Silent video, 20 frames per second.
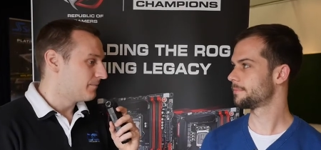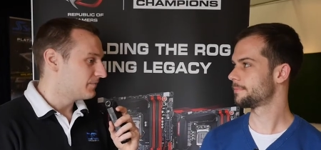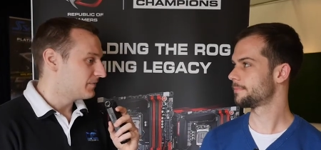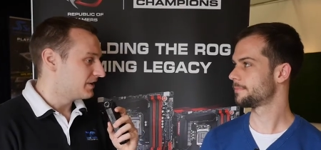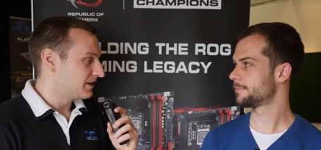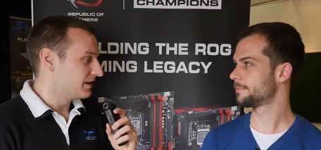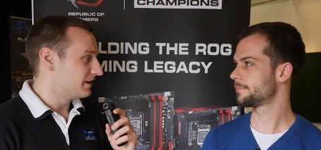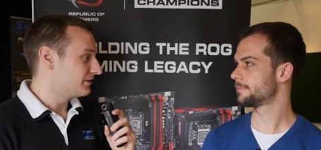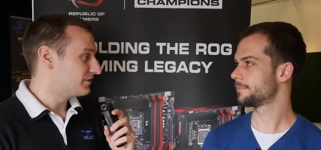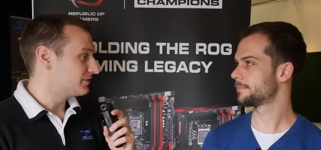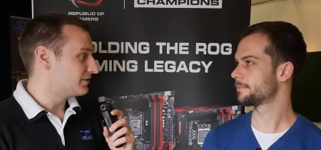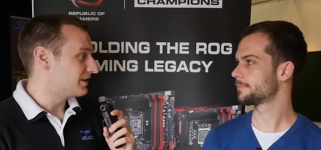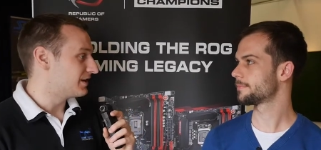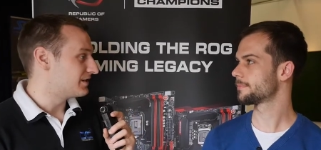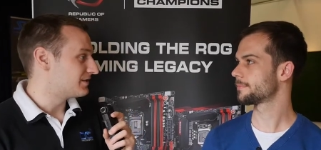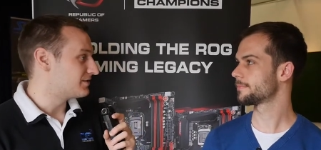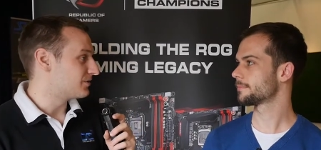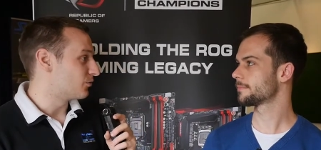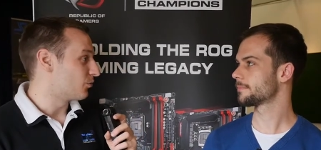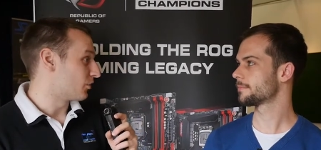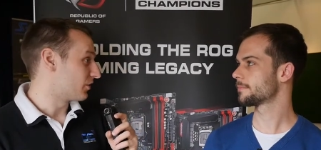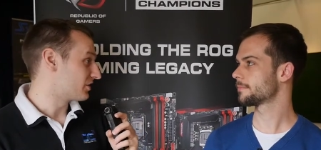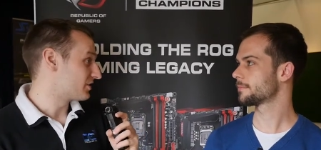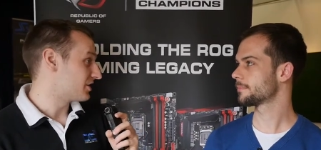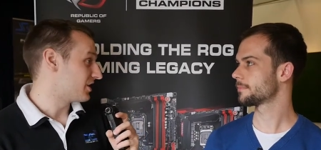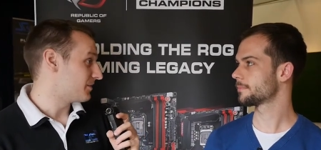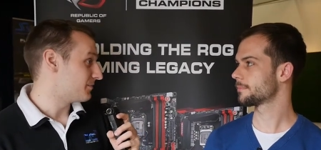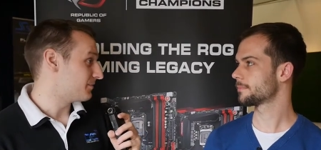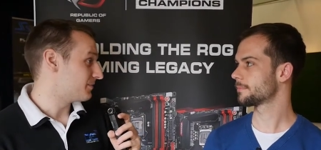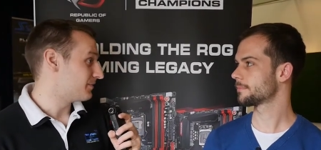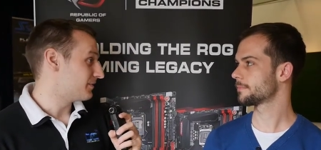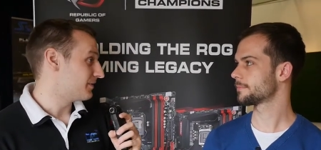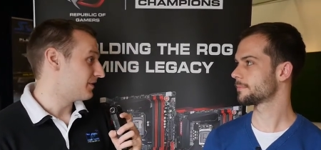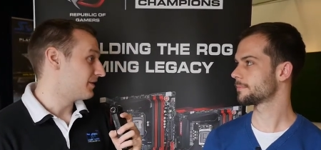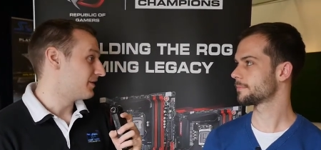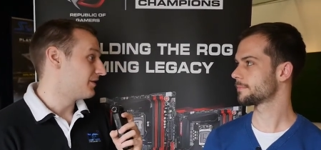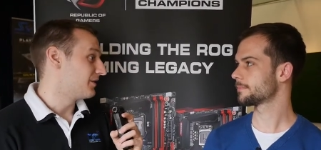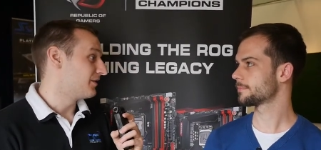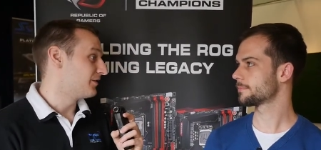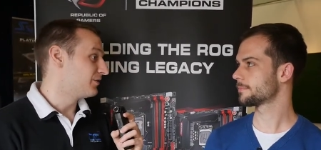Speaker 1: Here today is the workshop.
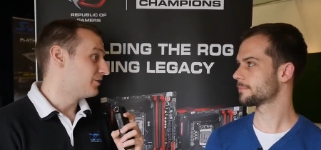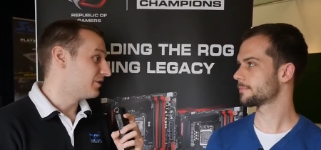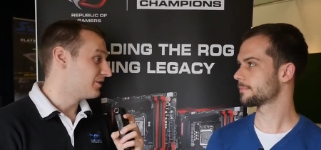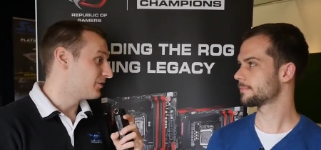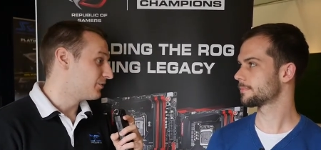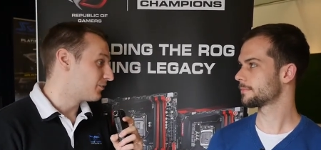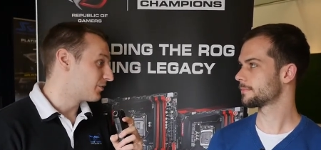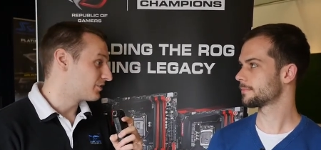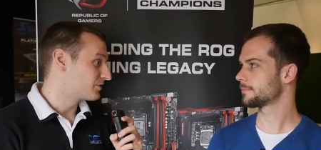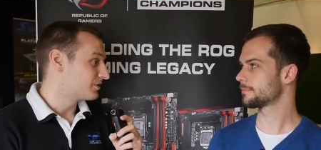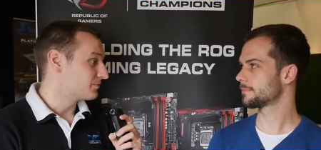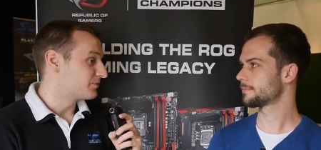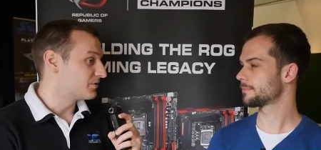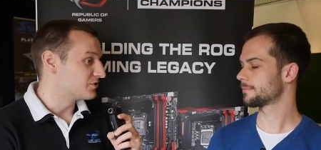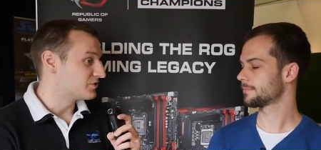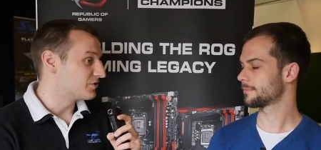You had the workshop, the